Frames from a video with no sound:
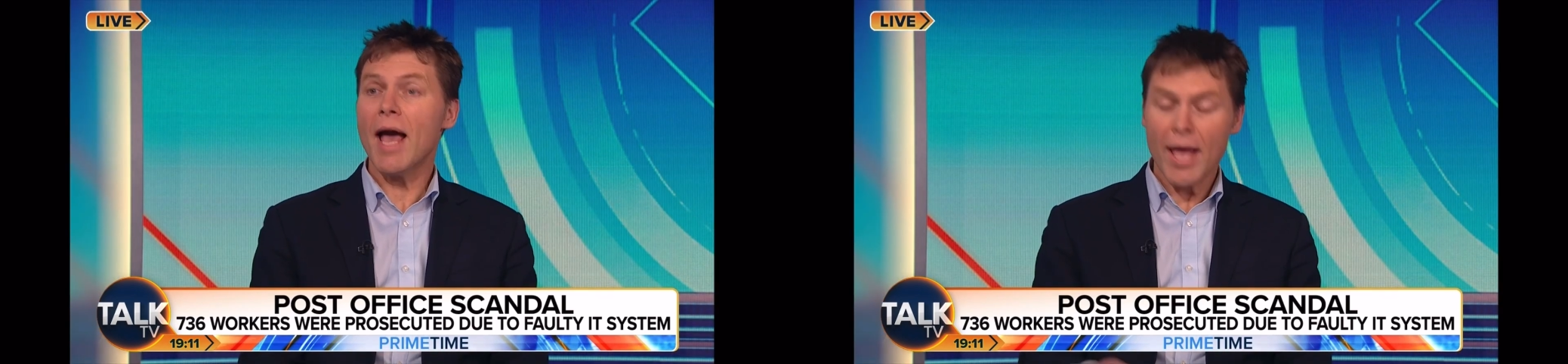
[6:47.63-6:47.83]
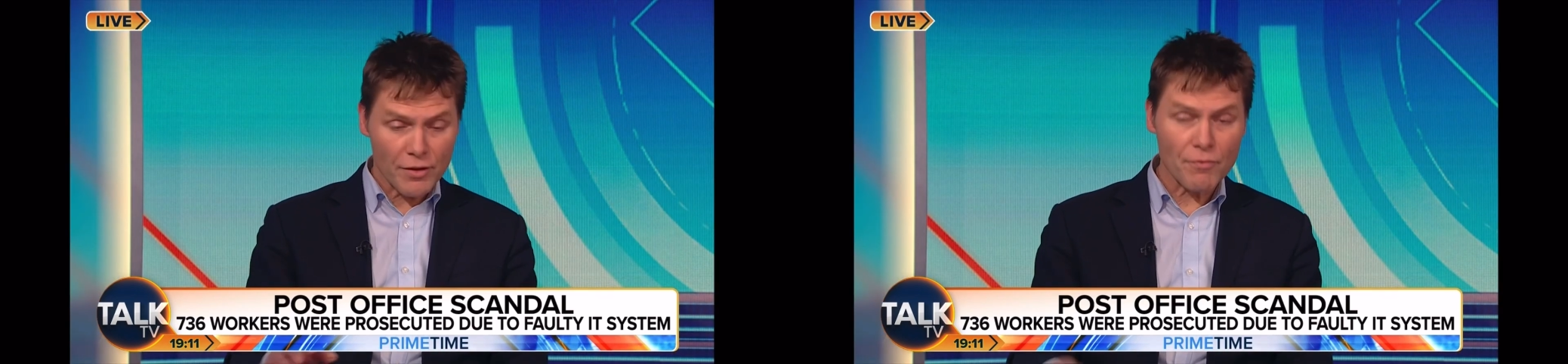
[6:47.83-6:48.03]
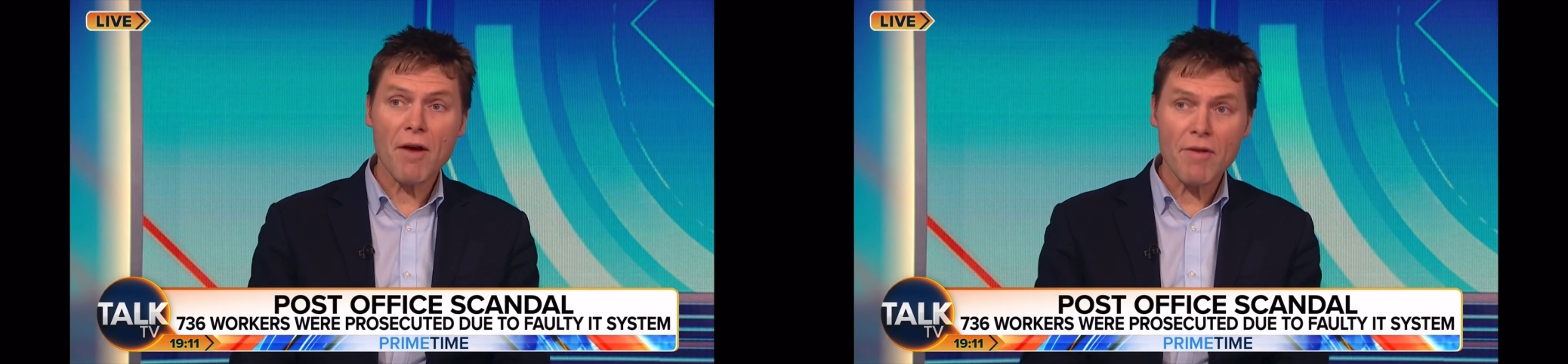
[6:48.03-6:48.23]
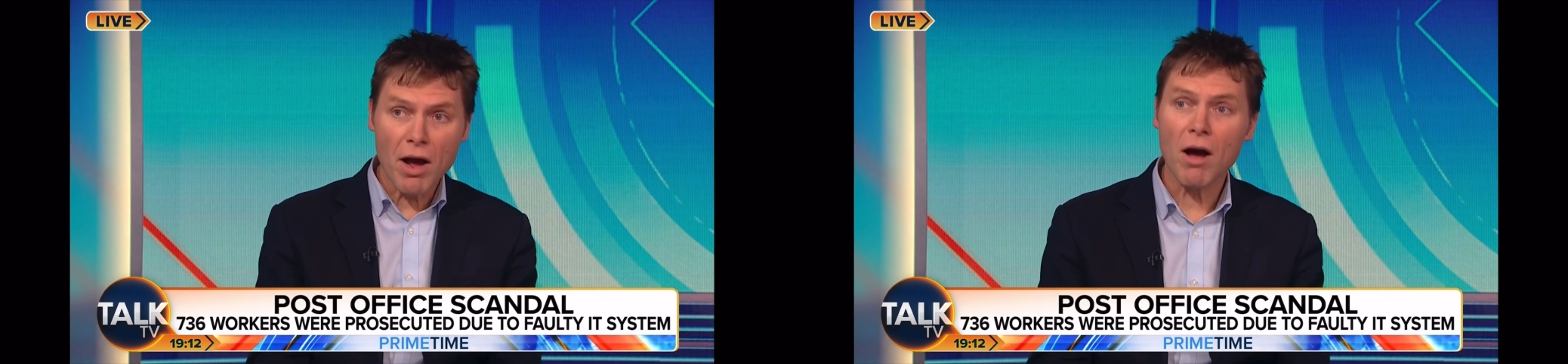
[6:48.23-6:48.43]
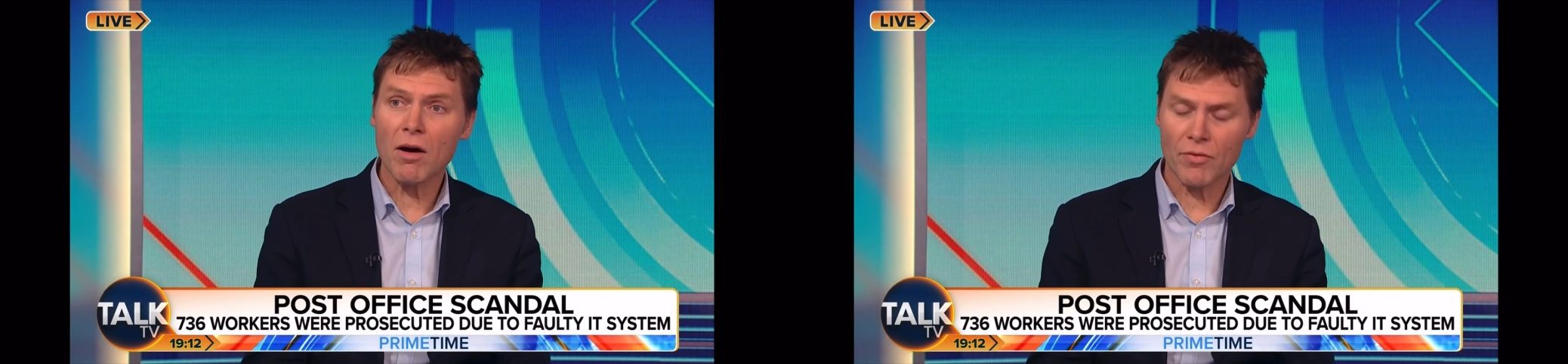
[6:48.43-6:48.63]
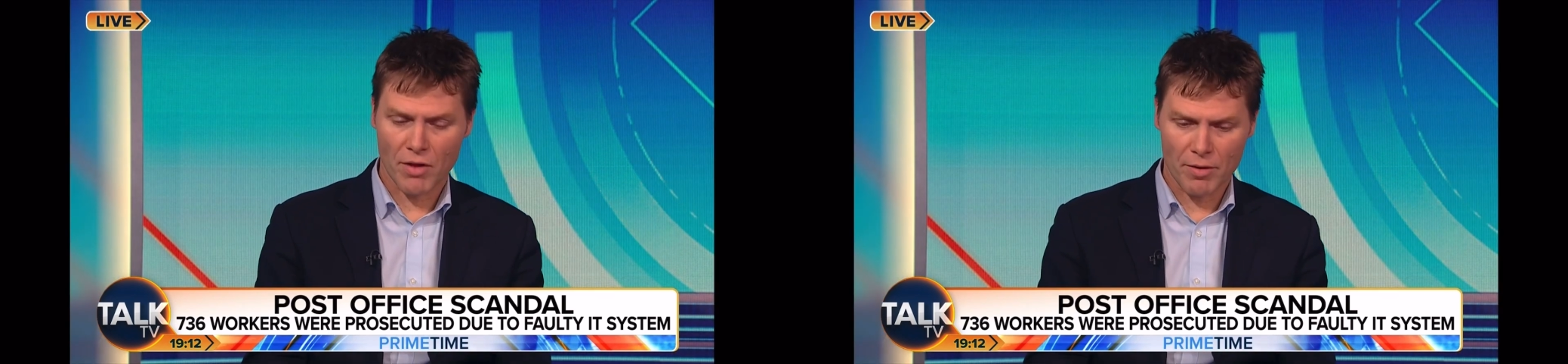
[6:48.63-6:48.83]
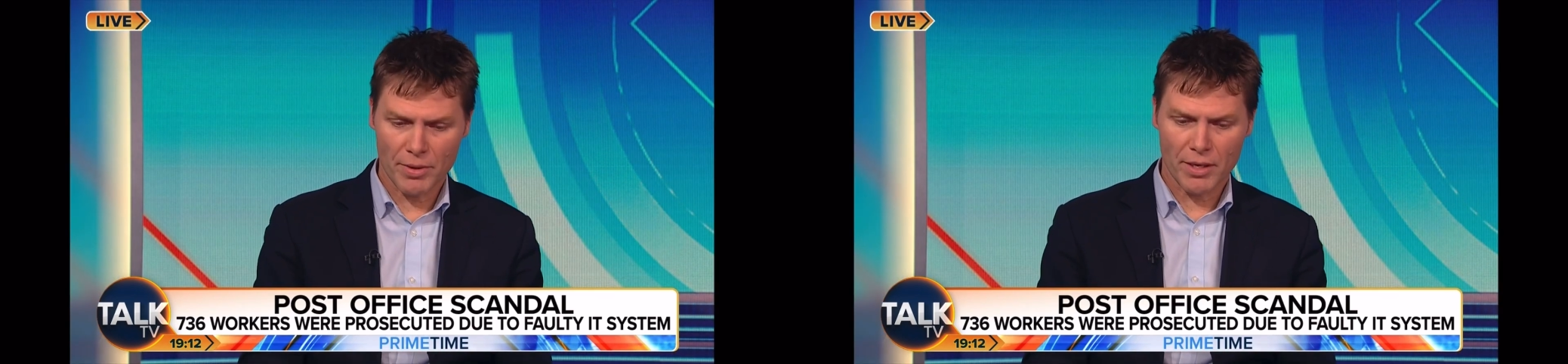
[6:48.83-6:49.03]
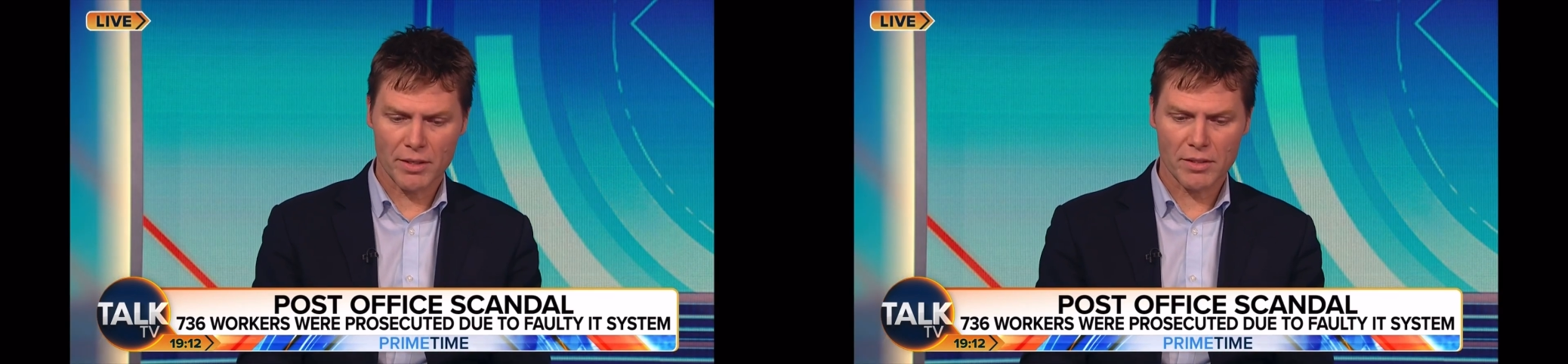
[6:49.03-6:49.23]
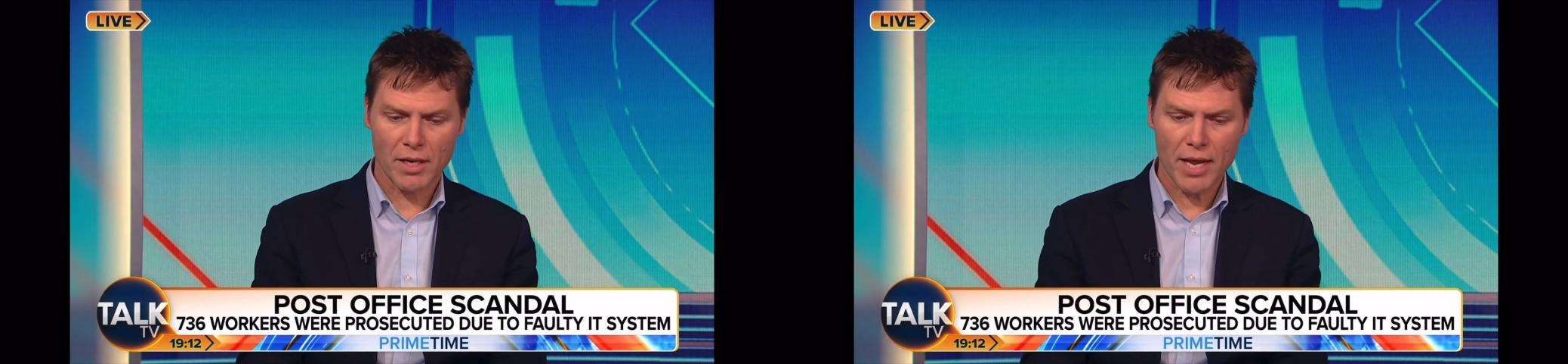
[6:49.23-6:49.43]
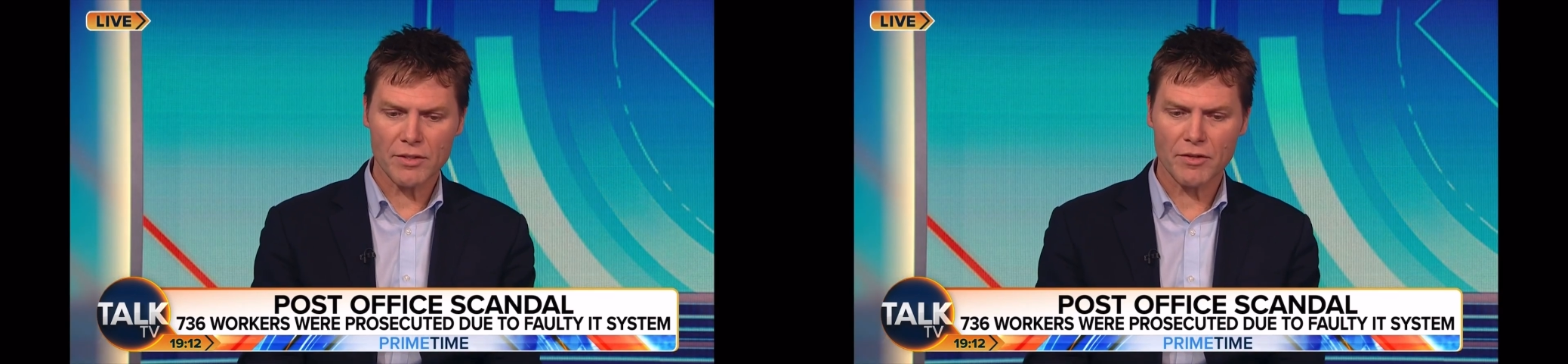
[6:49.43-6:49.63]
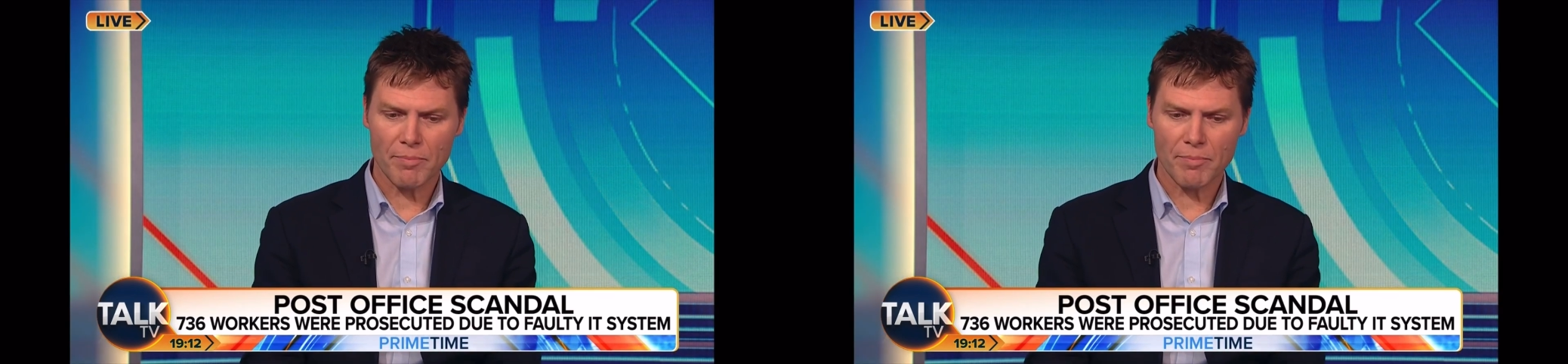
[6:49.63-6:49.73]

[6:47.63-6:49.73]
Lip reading: Yeah, it's very hard, though, because unless